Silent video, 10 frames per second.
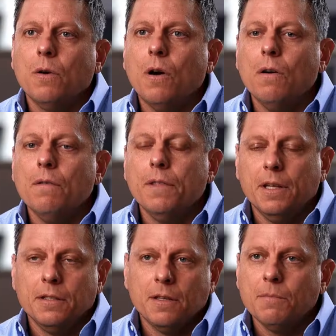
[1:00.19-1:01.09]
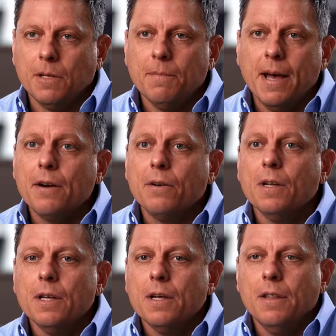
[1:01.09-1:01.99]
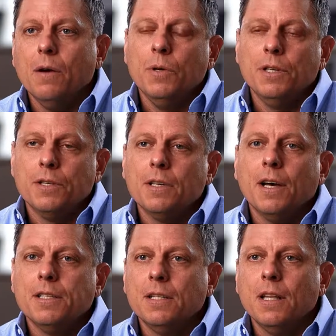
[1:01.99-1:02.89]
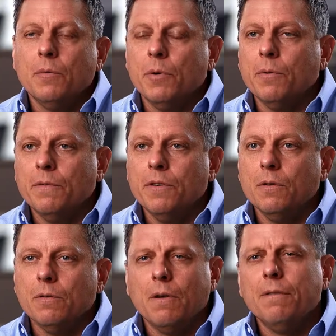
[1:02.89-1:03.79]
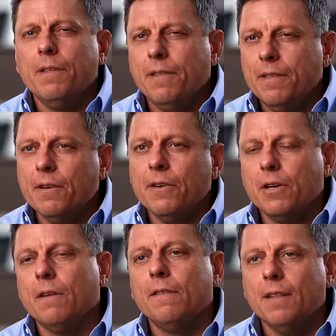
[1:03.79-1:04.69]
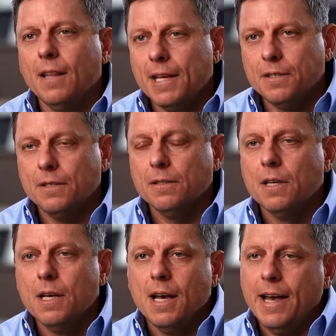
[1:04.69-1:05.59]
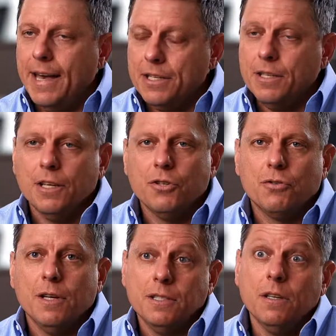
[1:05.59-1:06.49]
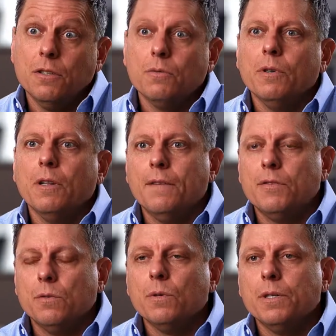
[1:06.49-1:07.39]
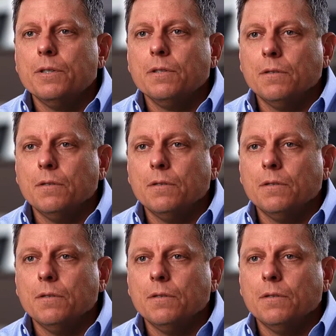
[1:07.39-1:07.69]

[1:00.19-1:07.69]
So all of the subject matter that we discuss and that we review, and all of the theory and all of the lessons, I actually can translate into real life stories.